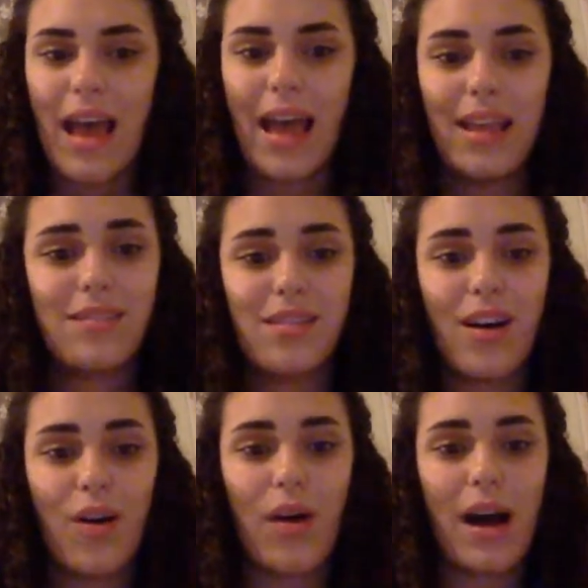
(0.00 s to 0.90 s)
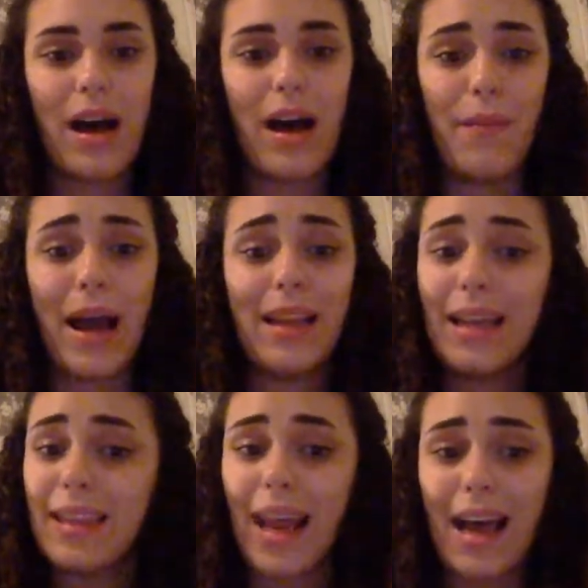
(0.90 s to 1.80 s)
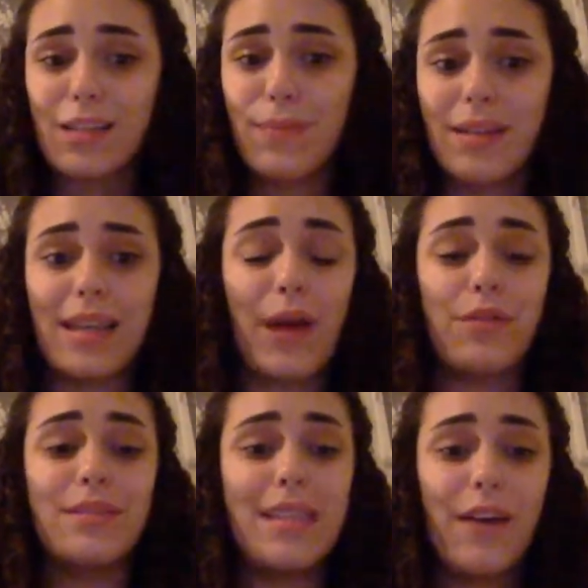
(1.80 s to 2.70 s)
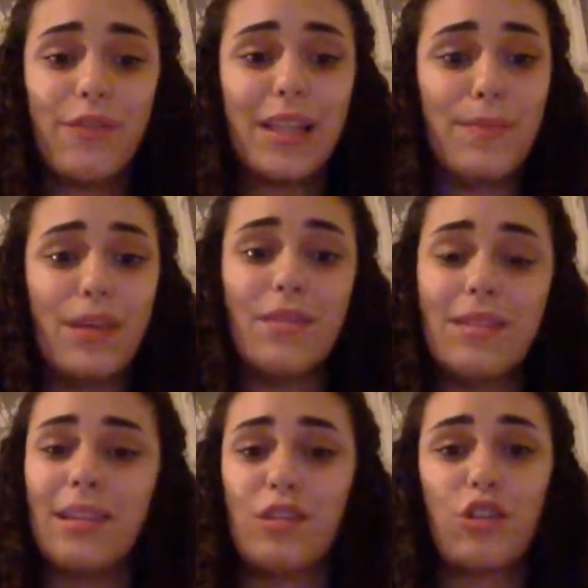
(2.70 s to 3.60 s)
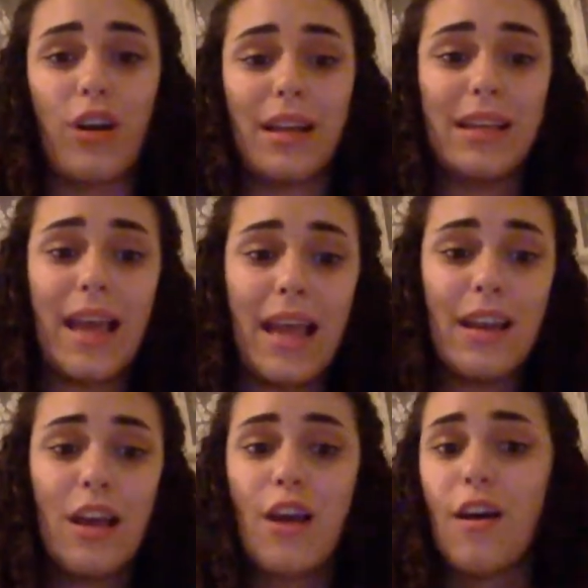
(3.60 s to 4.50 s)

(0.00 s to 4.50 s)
And so I like that aspect, and I will definitely be using this chart again